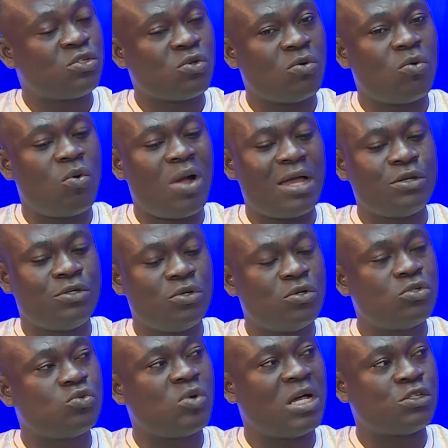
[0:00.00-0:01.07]
So who are
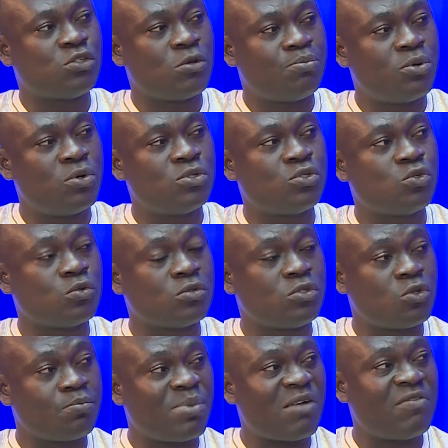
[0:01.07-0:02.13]
those who are supposed to
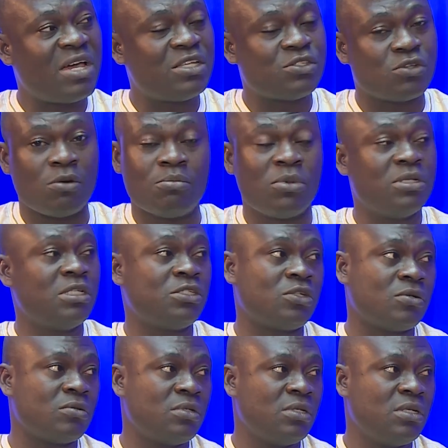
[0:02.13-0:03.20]
supervise or monitor?